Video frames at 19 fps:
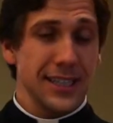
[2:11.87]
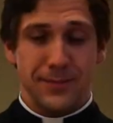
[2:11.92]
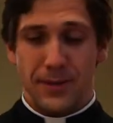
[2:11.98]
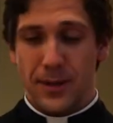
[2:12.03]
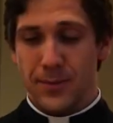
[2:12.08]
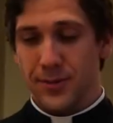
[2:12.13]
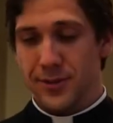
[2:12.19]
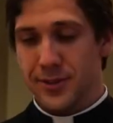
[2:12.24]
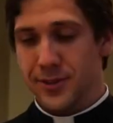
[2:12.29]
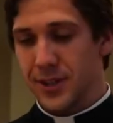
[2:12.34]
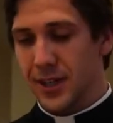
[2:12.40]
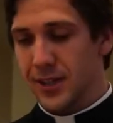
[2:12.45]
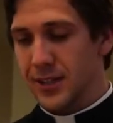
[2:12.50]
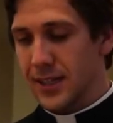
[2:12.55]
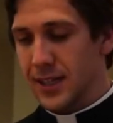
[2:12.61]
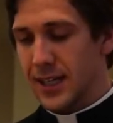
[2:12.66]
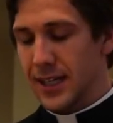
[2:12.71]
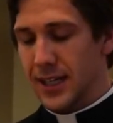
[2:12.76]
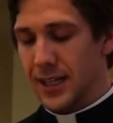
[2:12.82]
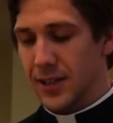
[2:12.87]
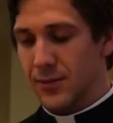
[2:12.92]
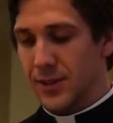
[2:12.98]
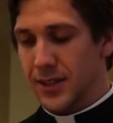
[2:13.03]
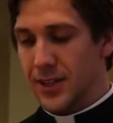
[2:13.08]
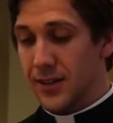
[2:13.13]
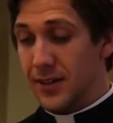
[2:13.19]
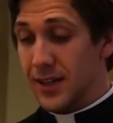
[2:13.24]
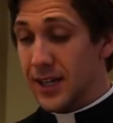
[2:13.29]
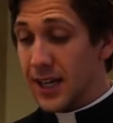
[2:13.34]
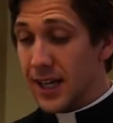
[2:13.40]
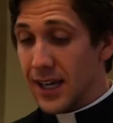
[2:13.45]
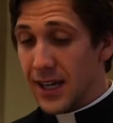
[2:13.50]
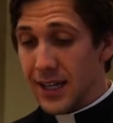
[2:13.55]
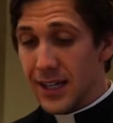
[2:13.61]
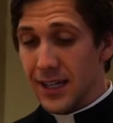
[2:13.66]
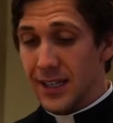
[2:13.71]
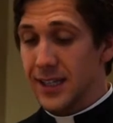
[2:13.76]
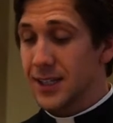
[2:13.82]
people struggling with their
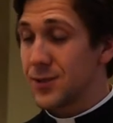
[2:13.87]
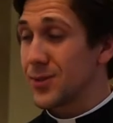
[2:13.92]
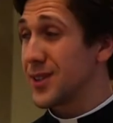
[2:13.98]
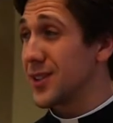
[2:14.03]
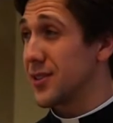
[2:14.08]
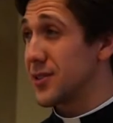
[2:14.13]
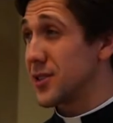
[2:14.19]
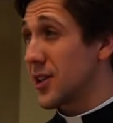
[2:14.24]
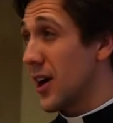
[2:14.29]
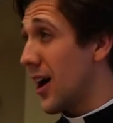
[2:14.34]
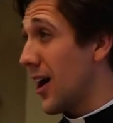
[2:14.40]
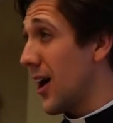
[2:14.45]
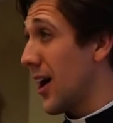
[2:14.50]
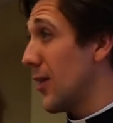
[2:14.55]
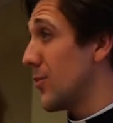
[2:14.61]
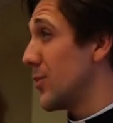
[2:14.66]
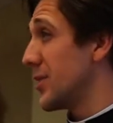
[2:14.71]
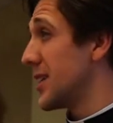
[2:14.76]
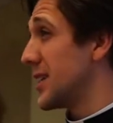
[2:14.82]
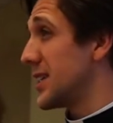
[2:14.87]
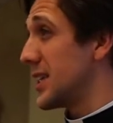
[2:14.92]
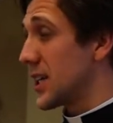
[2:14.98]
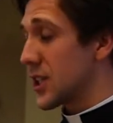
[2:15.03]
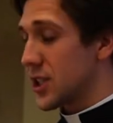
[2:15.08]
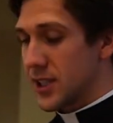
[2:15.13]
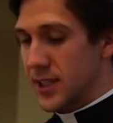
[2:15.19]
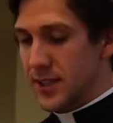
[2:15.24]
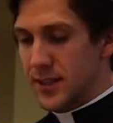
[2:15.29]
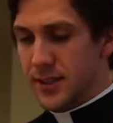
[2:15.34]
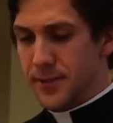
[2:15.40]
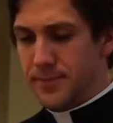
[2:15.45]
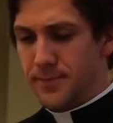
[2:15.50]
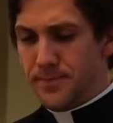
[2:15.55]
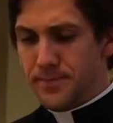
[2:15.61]
kids, with their job, with addictions.